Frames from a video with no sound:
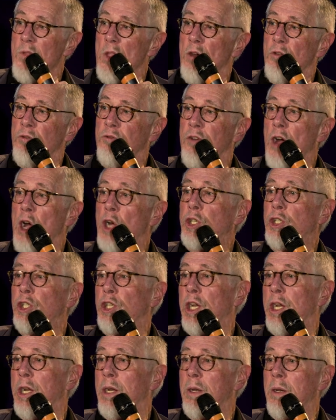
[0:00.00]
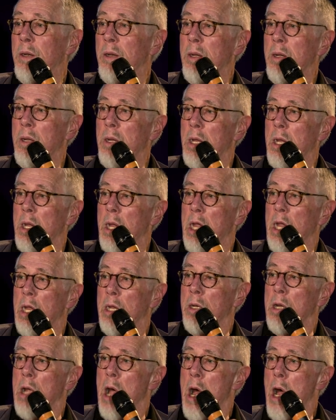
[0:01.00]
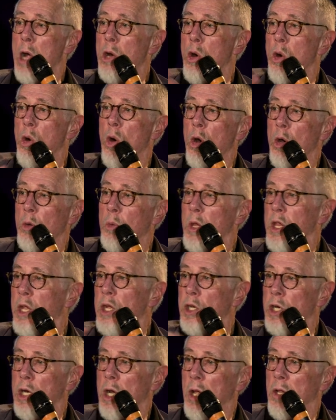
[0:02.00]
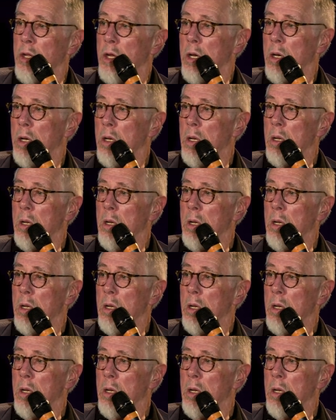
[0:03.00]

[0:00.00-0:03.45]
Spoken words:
function in concord with each other,